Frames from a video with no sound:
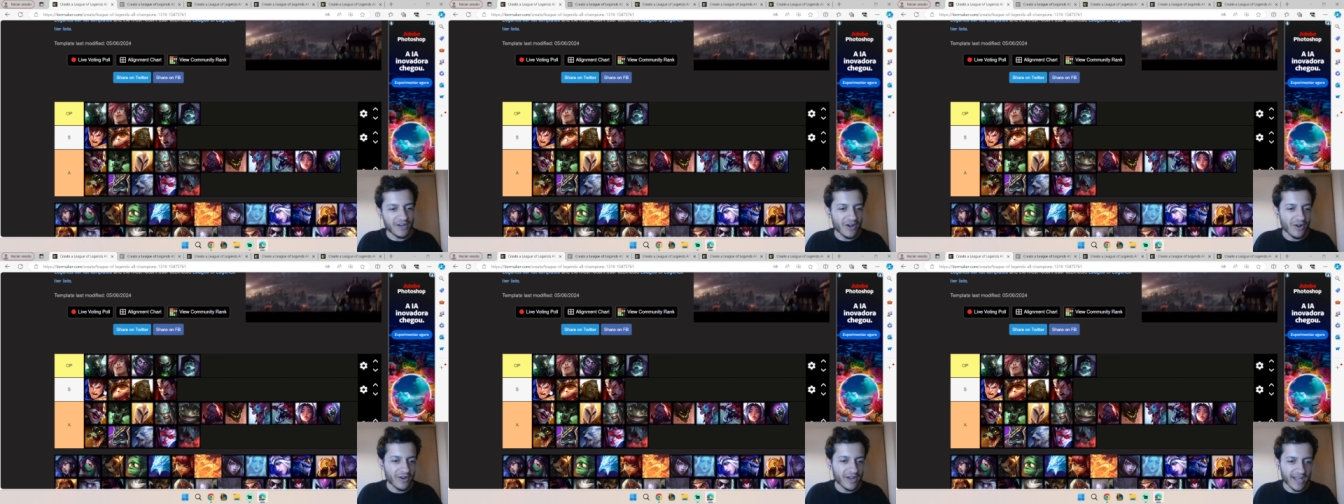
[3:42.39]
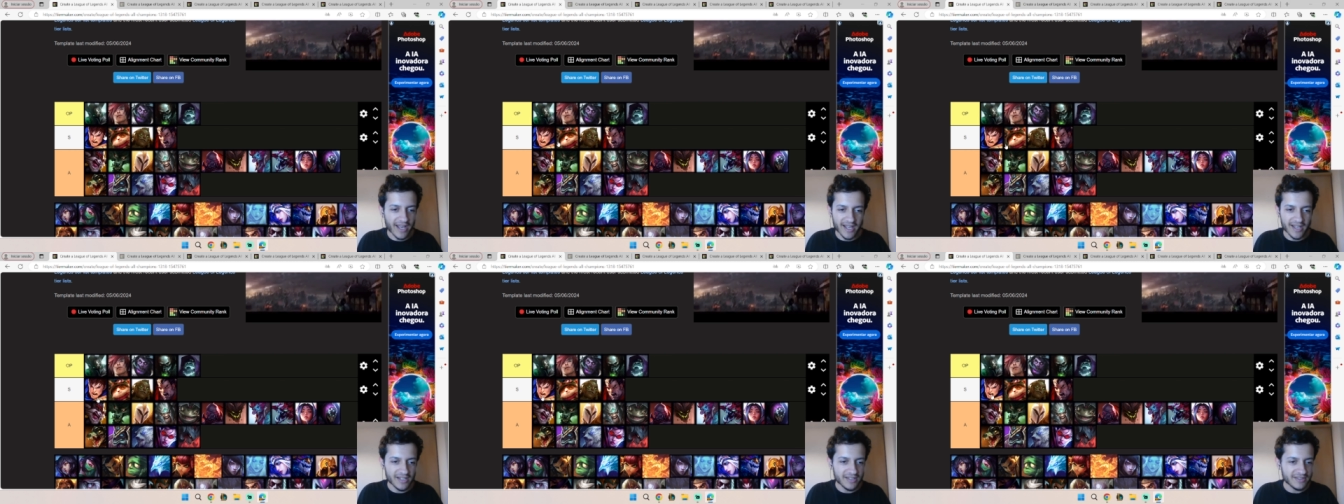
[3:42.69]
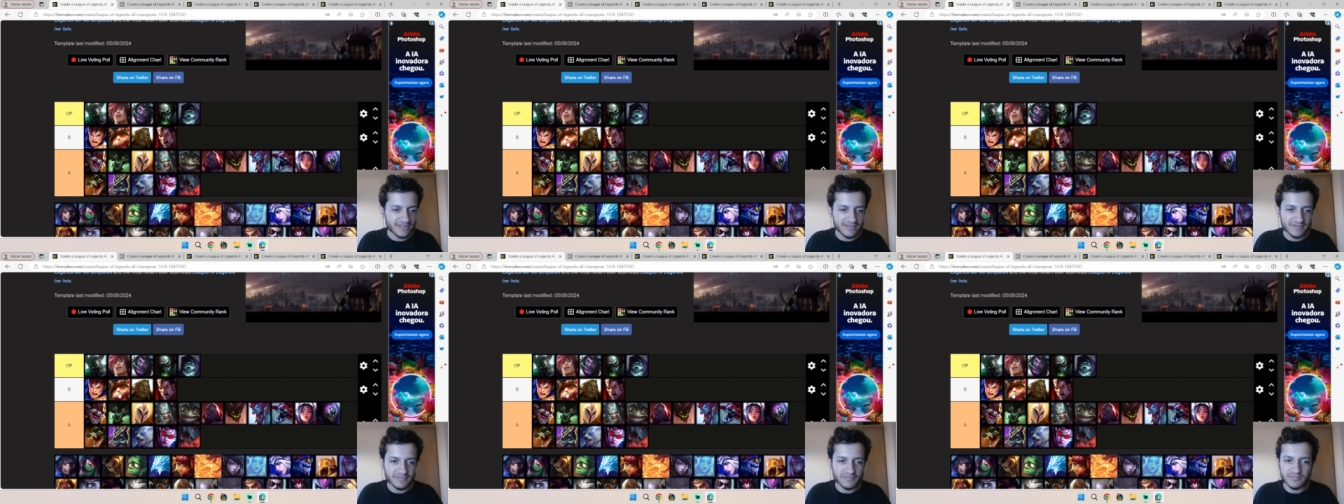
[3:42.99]
Okay,
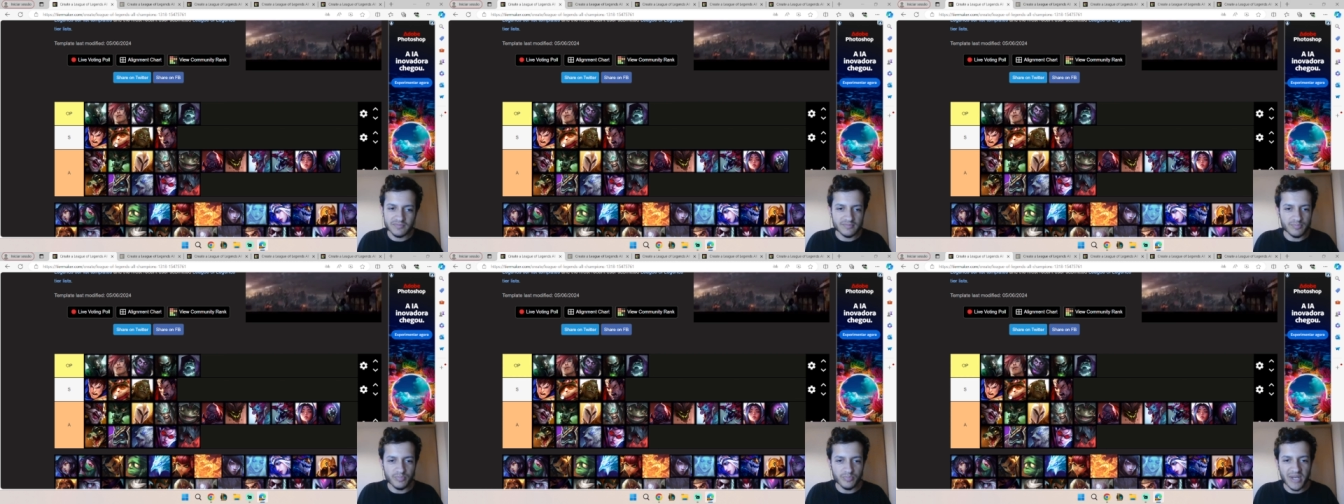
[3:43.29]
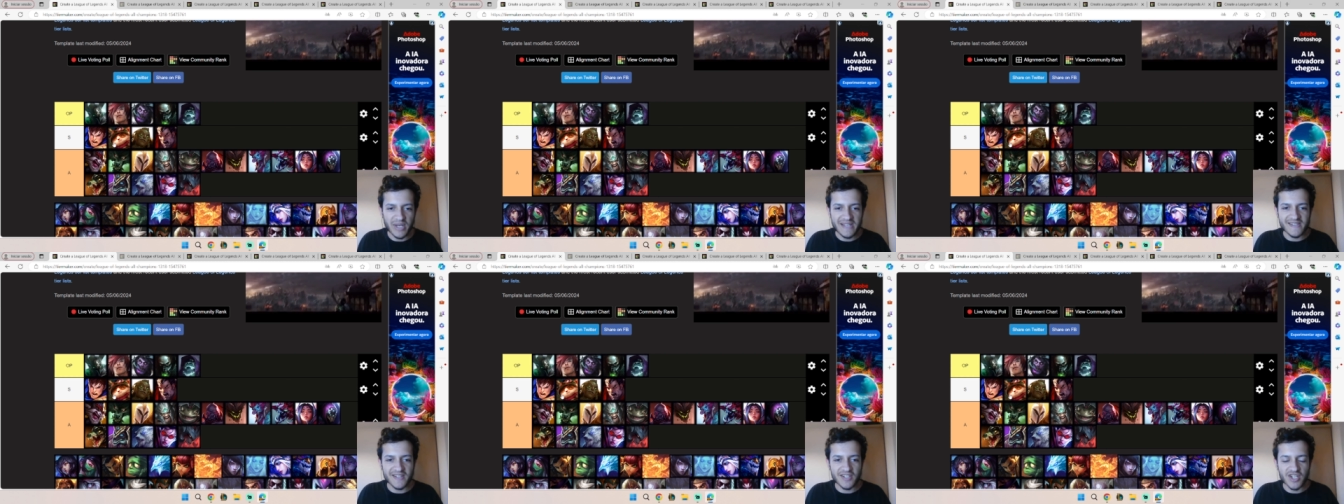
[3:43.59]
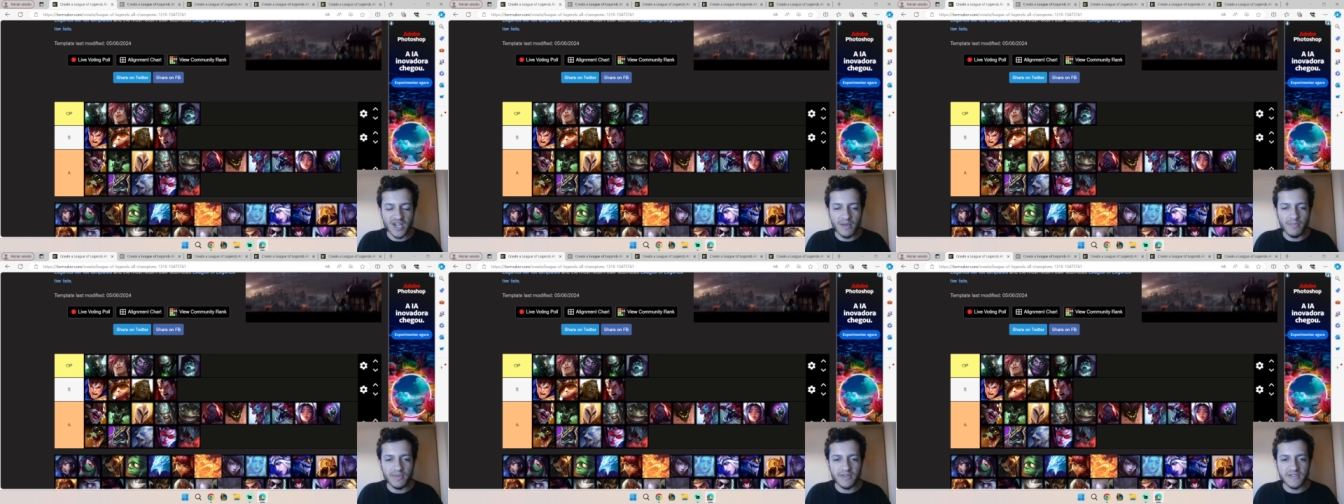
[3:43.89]
basic
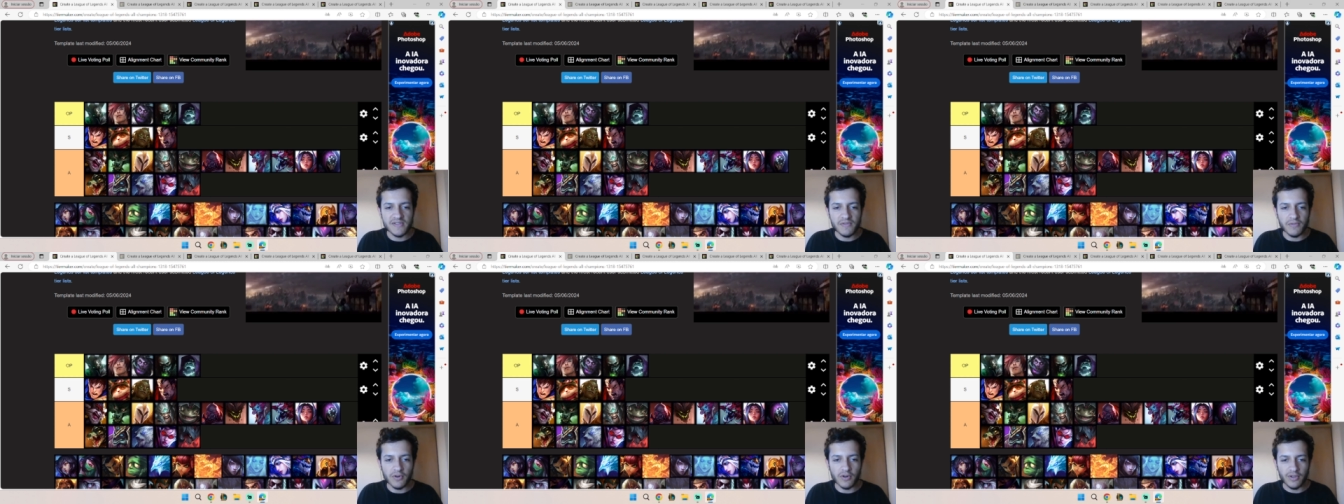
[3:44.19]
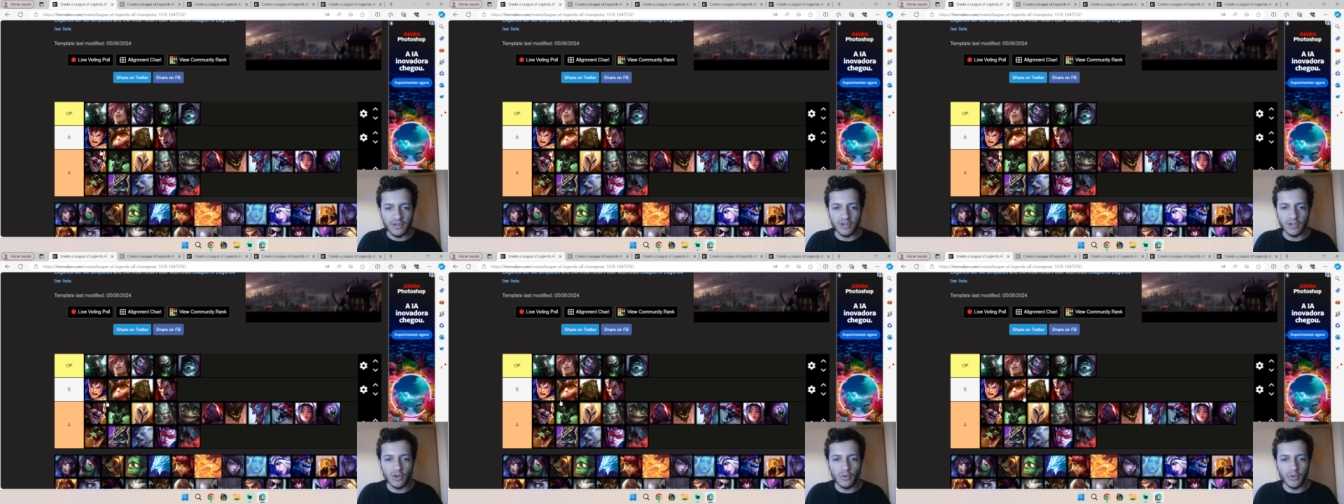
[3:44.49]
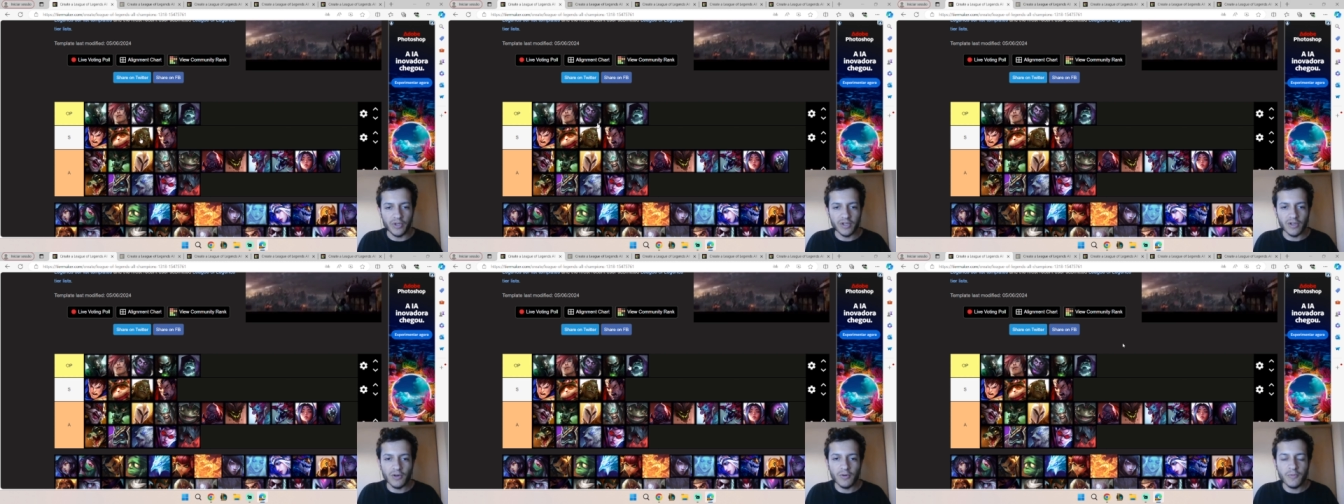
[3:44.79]
champions for the low
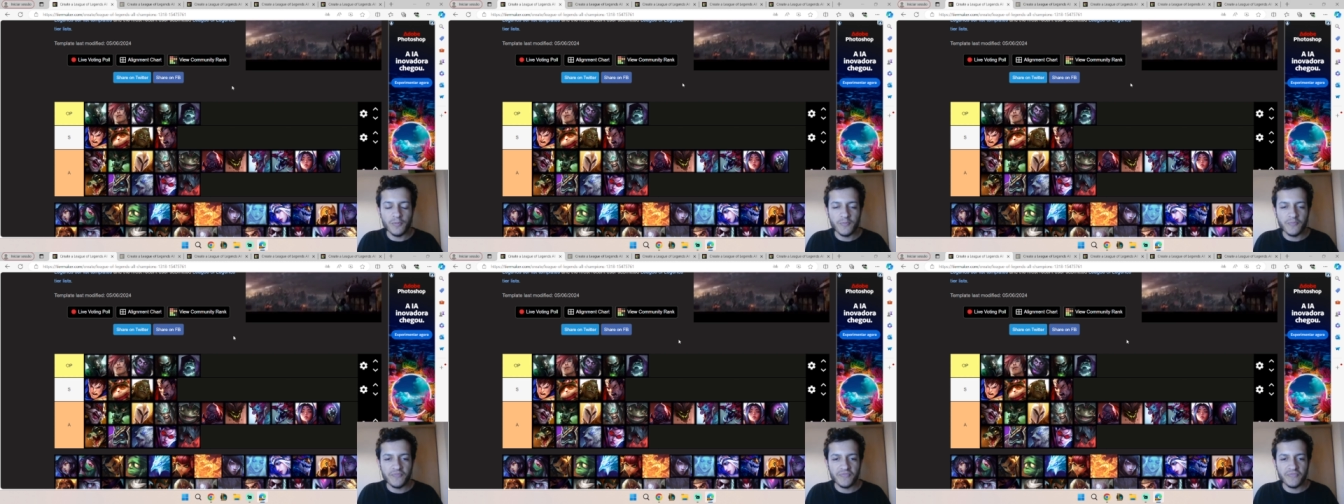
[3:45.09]
elo.